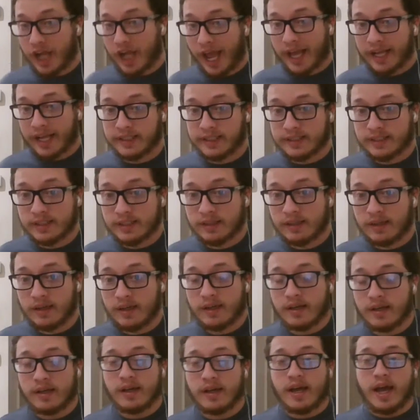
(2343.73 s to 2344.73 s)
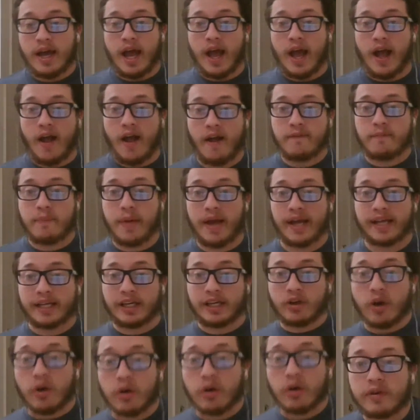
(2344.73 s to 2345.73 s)
Jax. Have
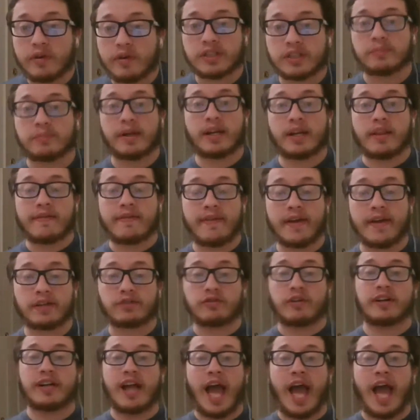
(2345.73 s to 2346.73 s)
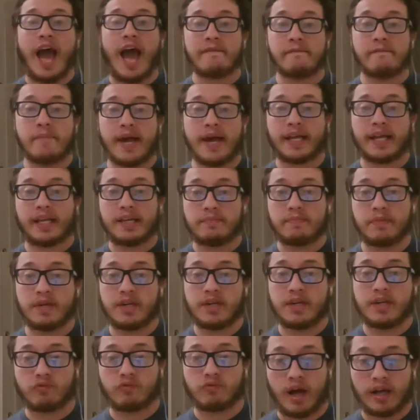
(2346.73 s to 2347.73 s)
Becky go to WrestleMania to face Ronda. Have Becky
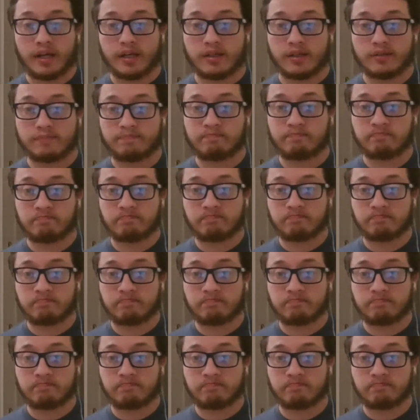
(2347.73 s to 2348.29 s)
beat Ronda.